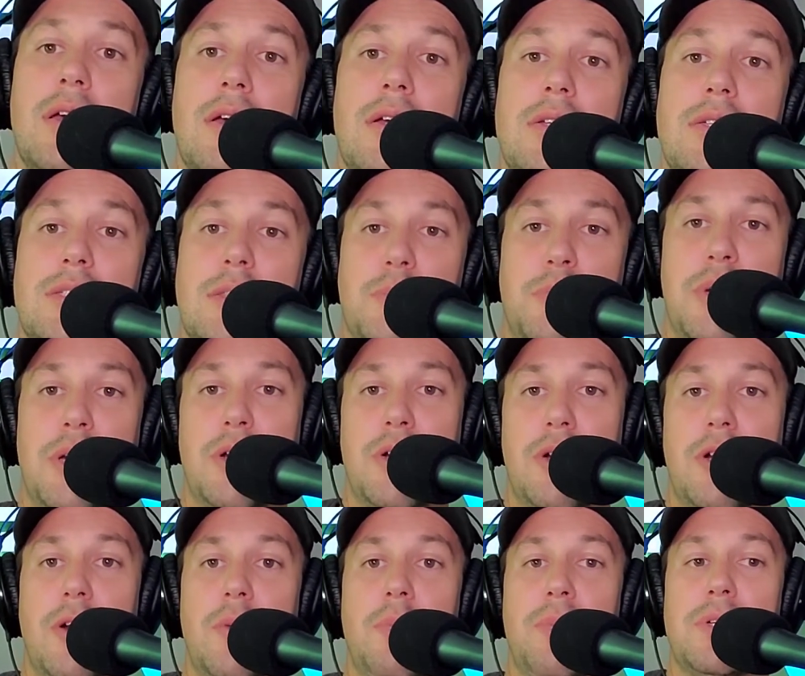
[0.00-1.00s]

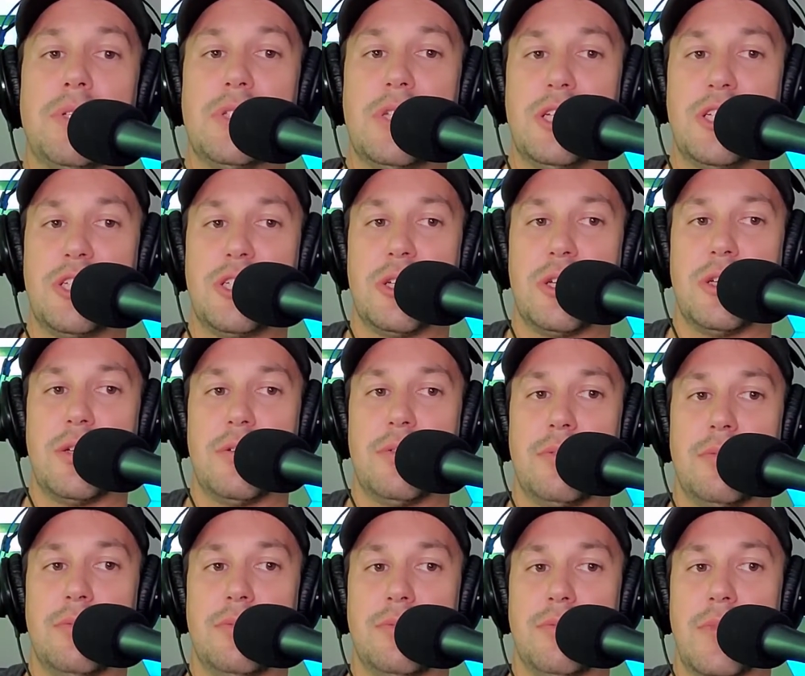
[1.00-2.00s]
superior position,
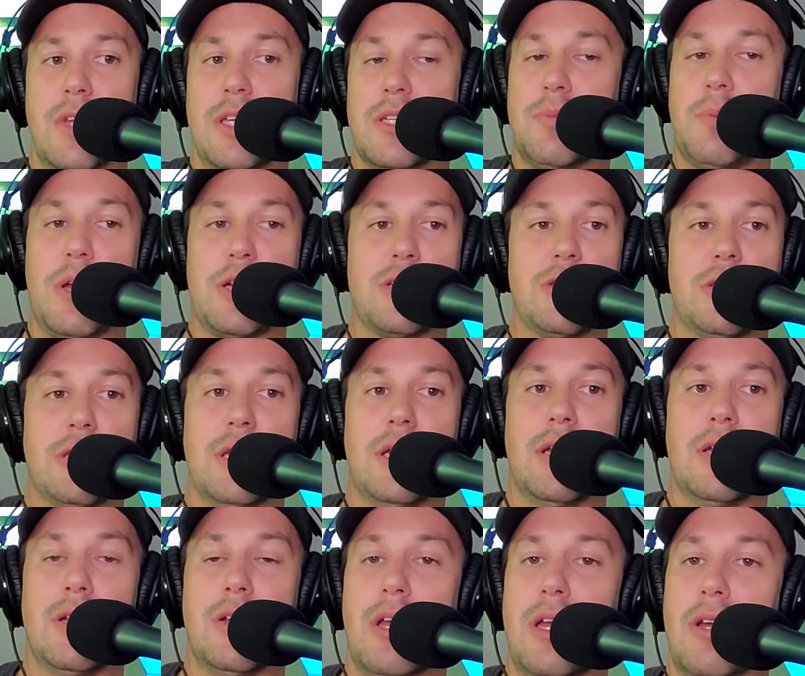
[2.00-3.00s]

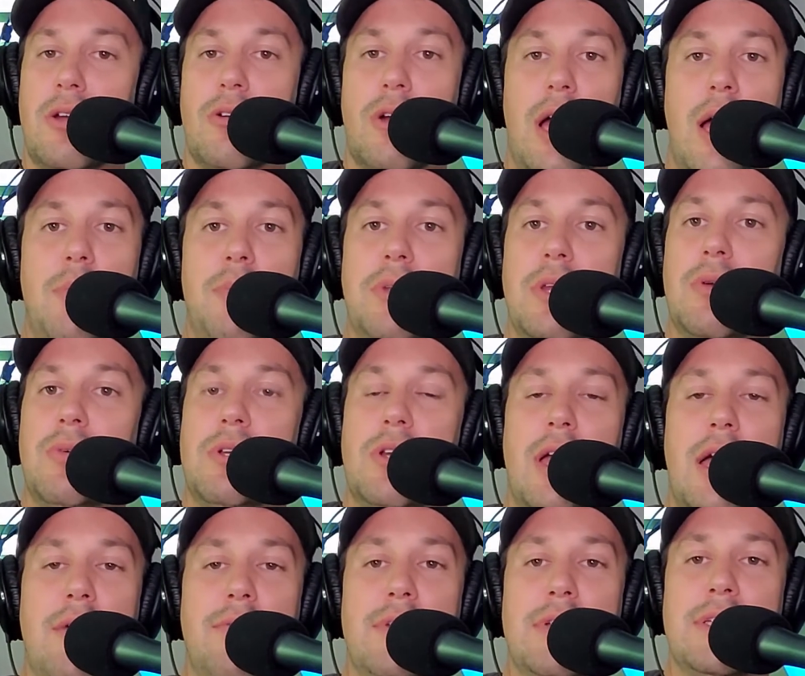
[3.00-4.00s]
especially in grappling, when you
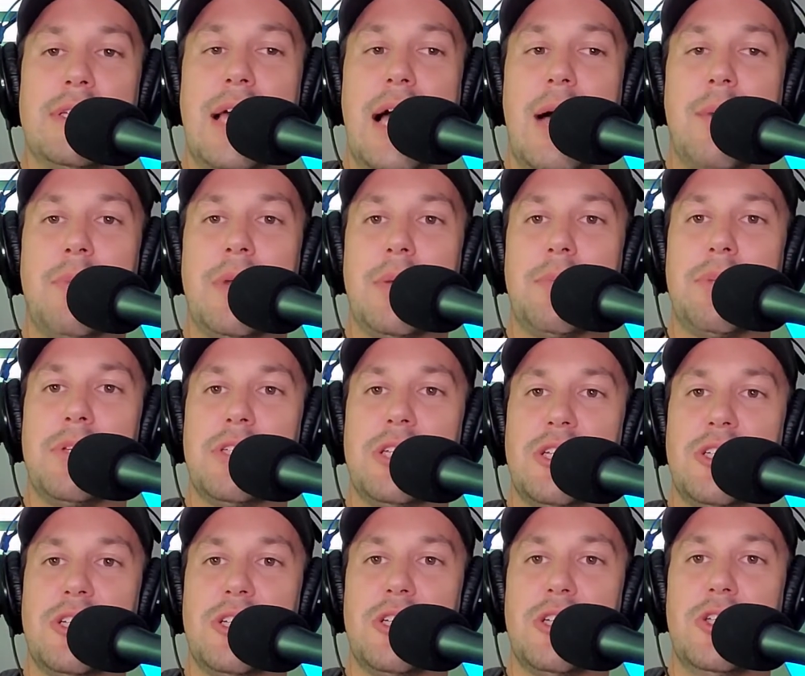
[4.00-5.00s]
have a dominant
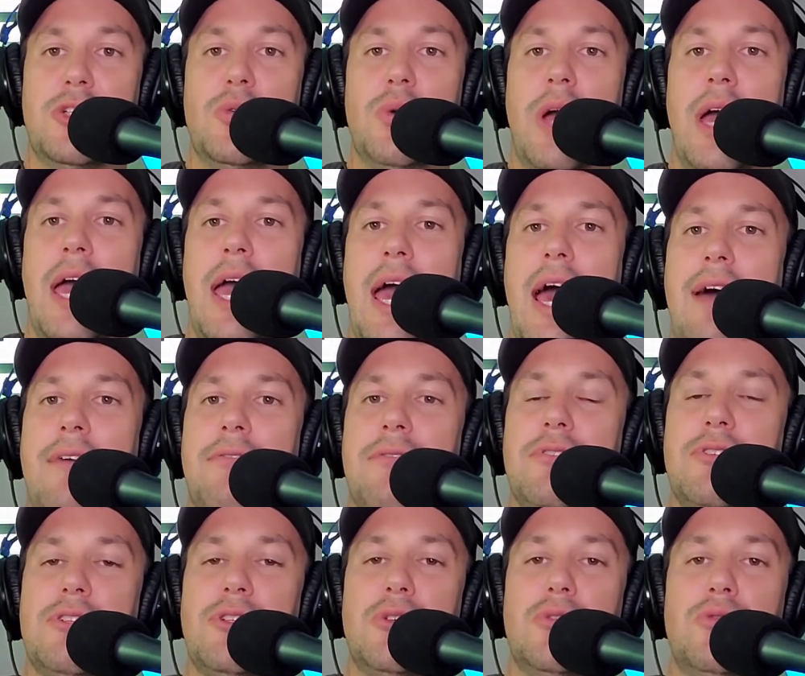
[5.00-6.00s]
position, you have
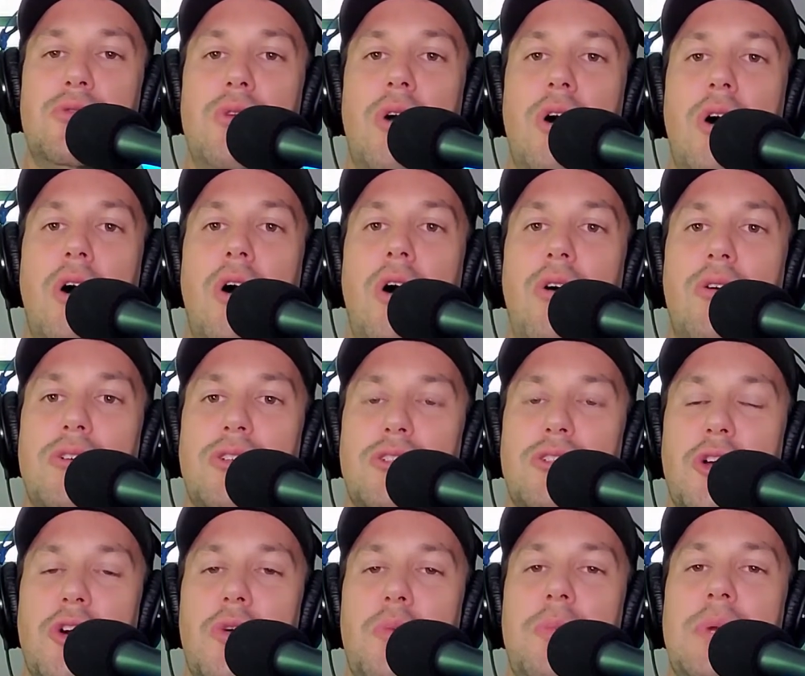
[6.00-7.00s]
to
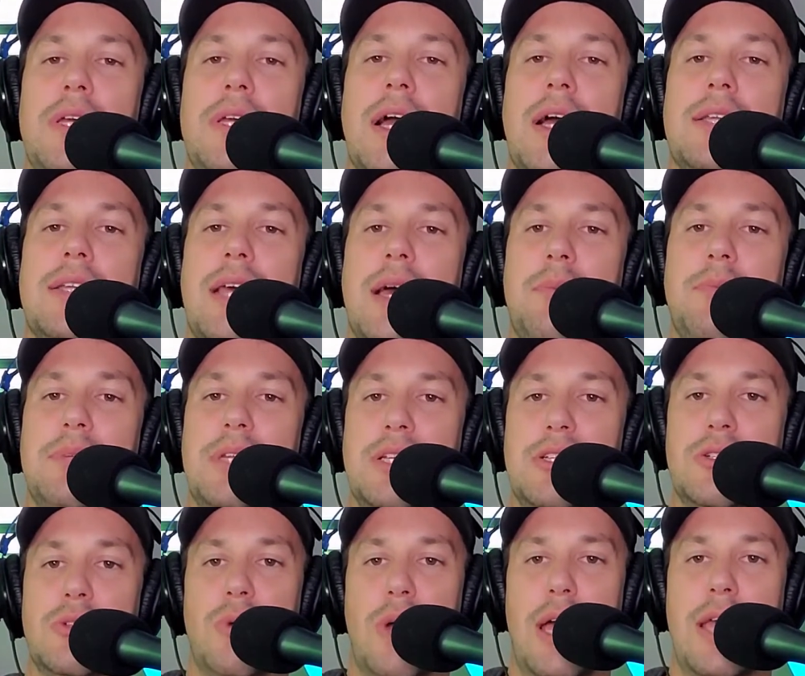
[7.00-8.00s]
also be attempting
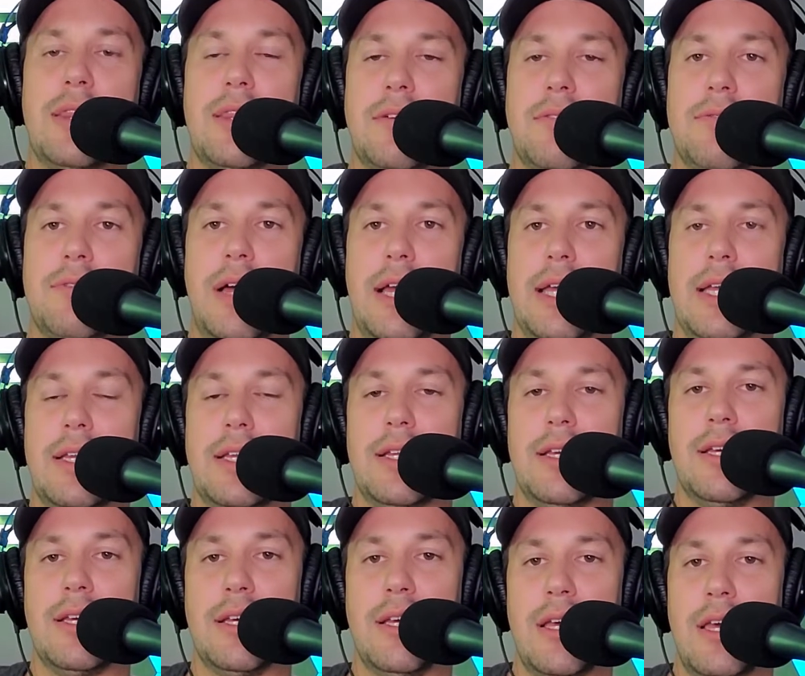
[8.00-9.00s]
to end the fight.
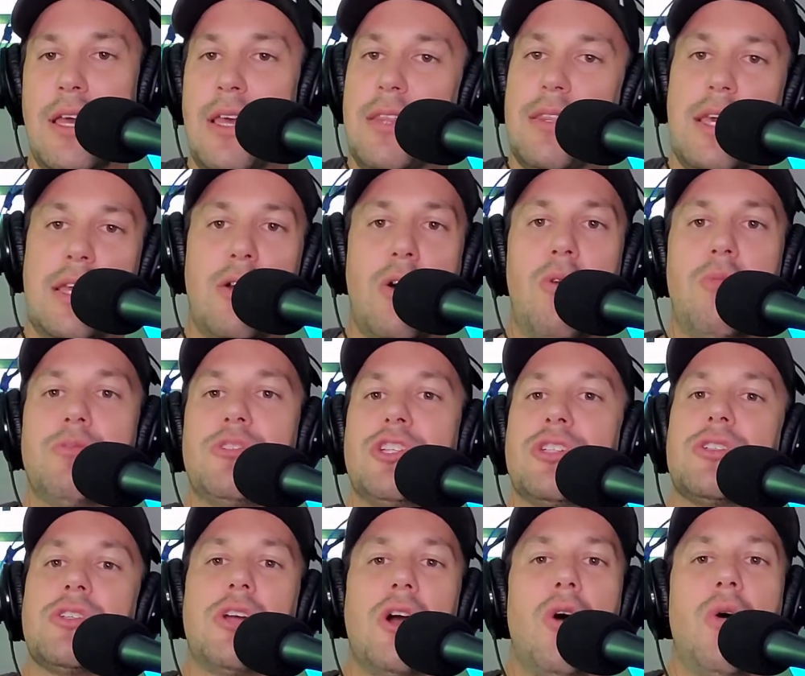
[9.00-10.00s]
They don't
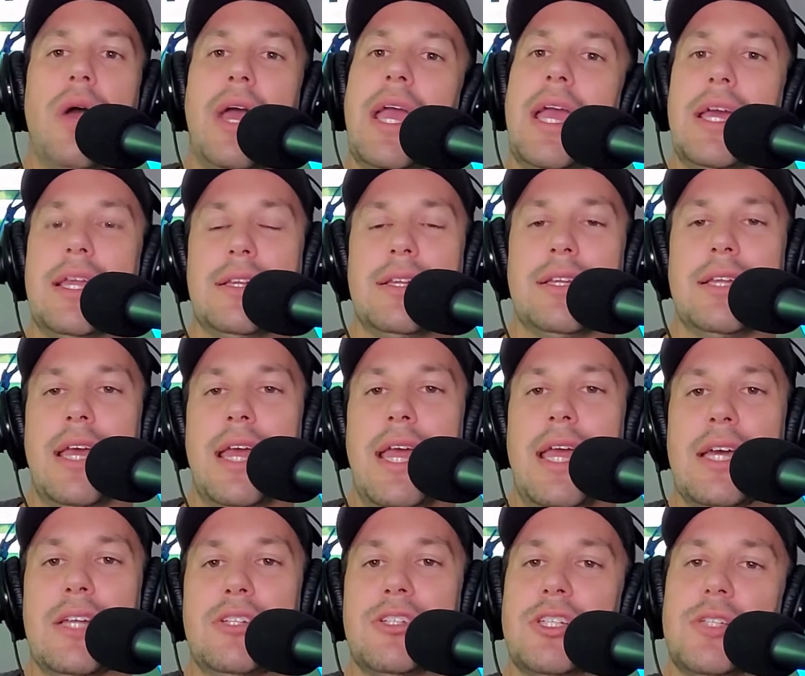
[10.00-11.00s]
just go hand in
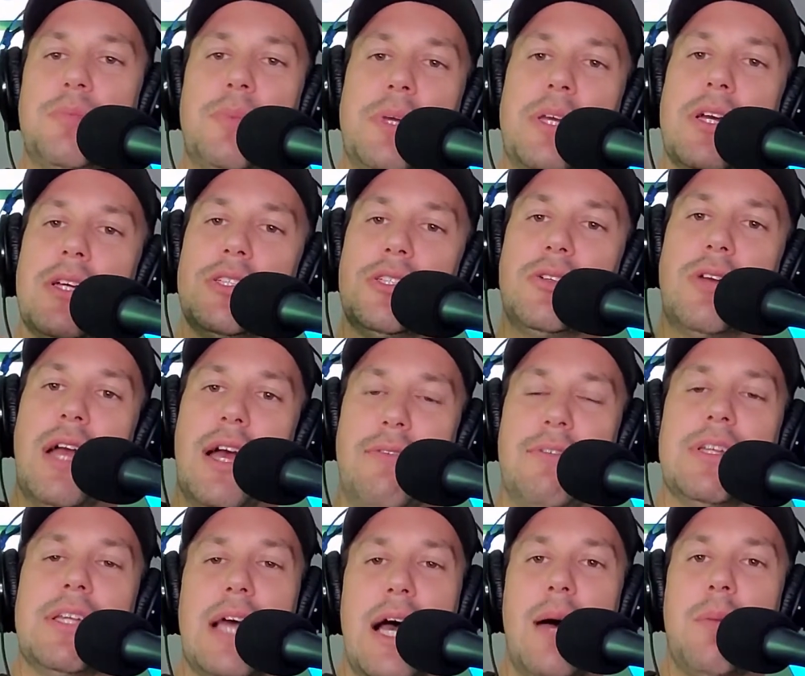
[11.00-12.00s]
hand. Just because you have
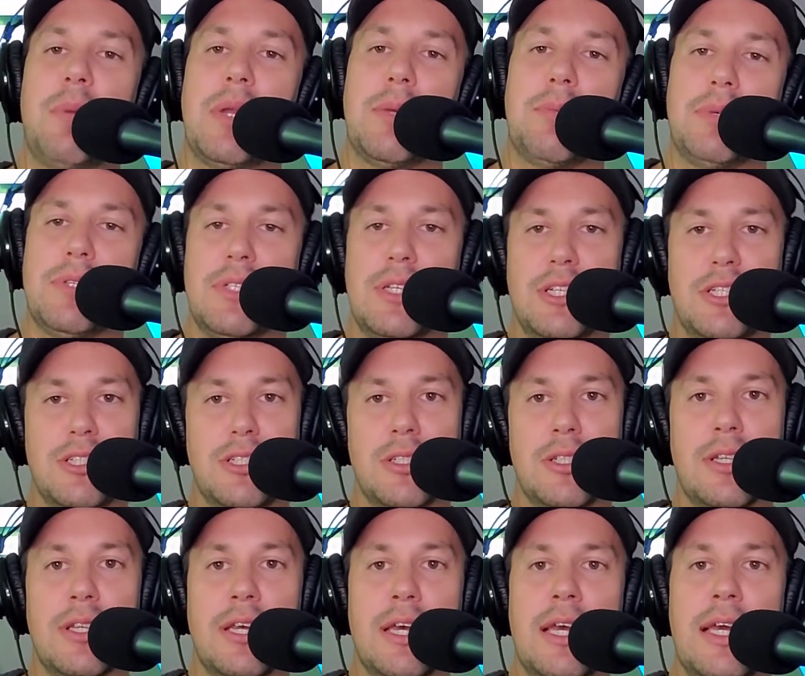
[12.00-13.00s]
a dominant
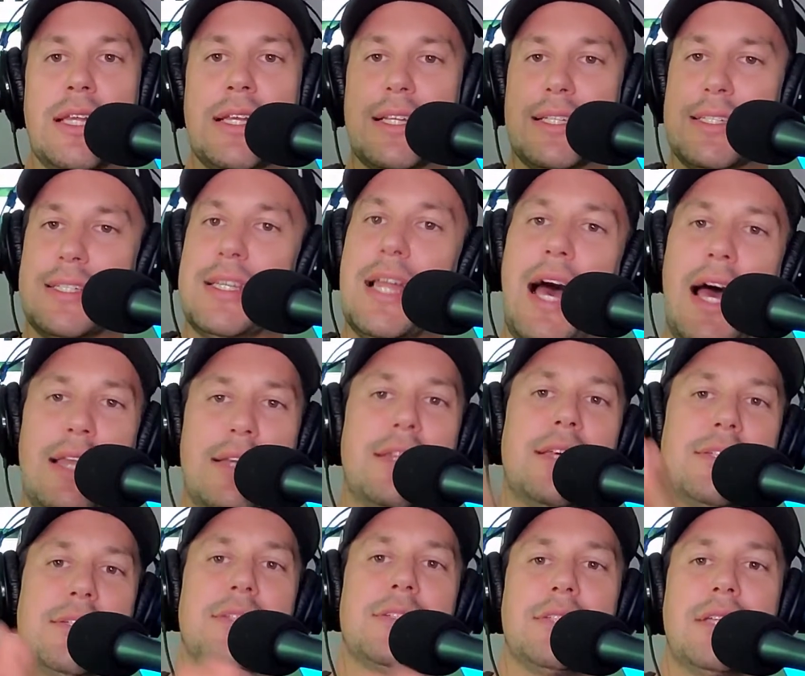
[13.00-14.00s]
position does not
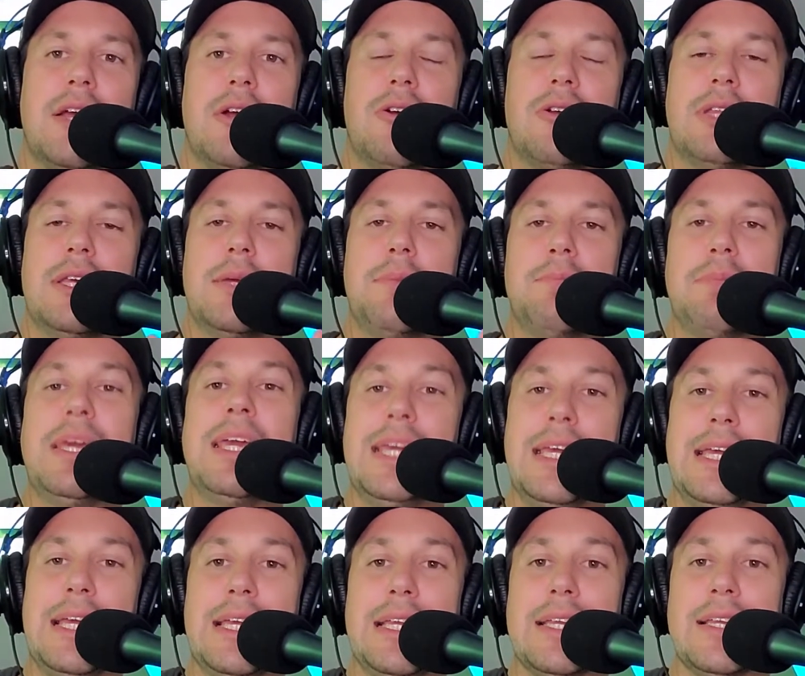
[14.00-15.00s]
necessarily
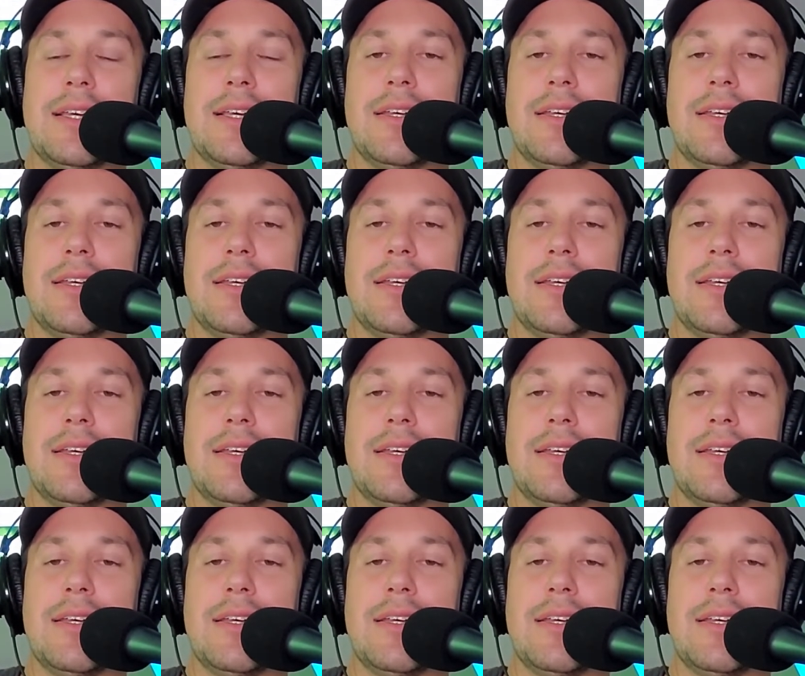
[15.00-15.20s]
mean